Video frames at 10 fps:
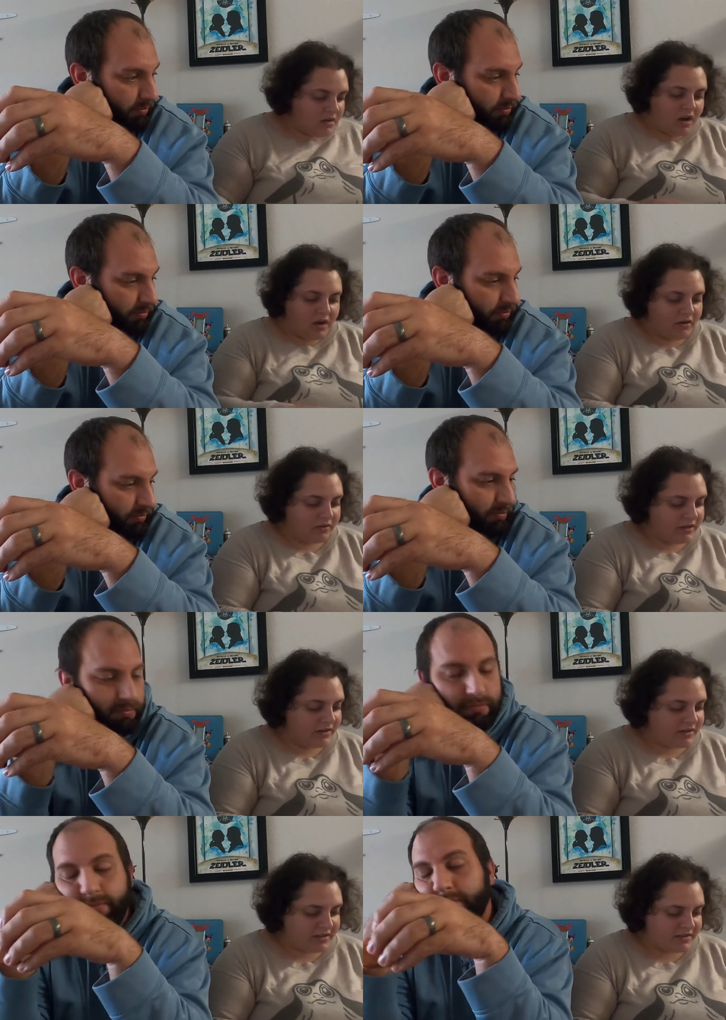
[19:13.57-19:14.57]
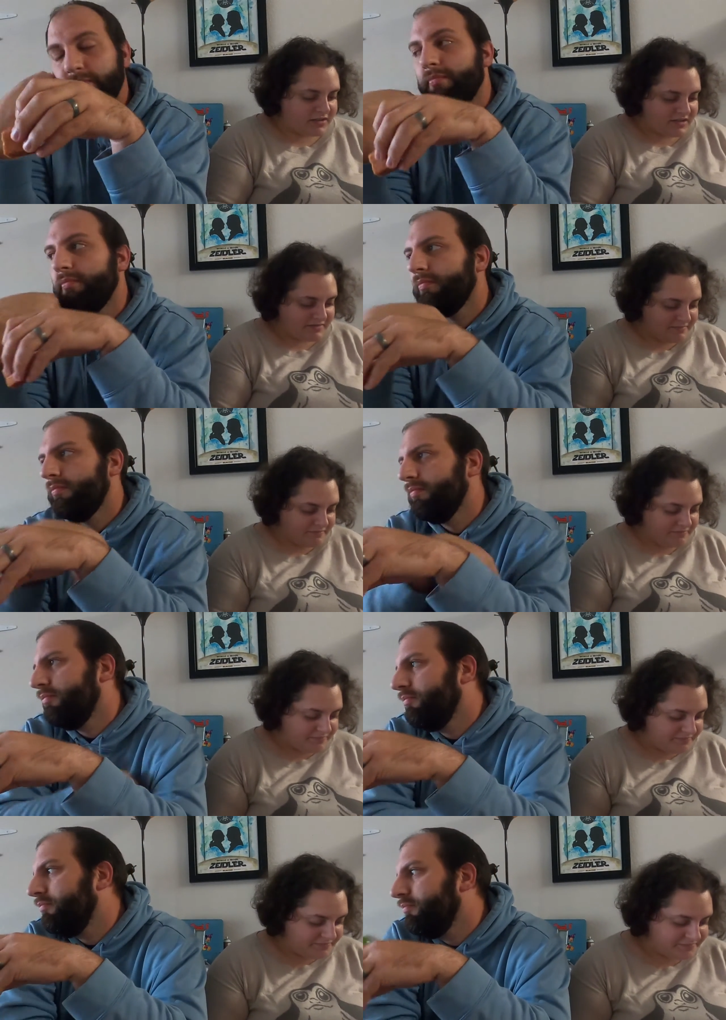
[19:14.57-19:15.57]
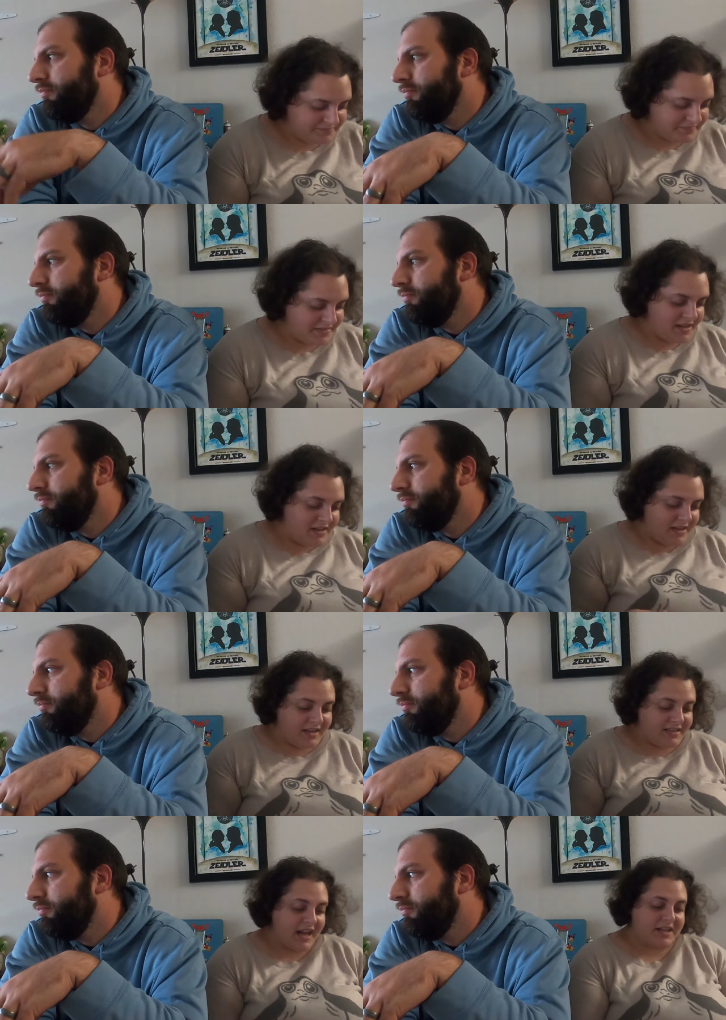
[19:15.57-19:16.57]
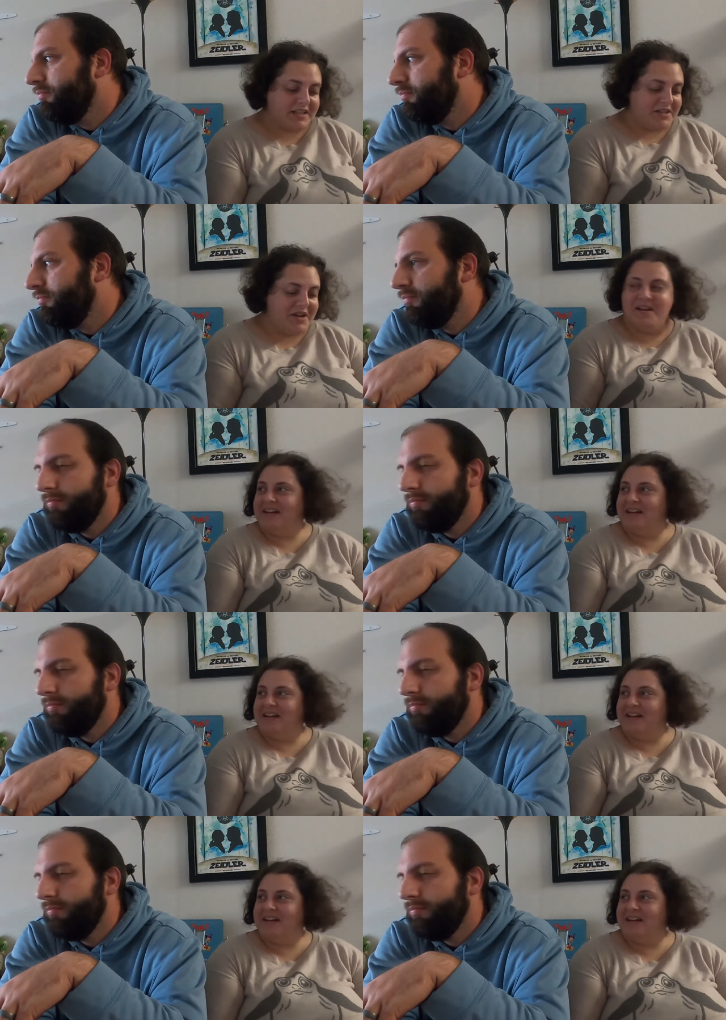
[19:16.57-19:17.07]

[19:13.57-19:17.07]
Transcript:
Speaker 1: Oh, here it is. It's actually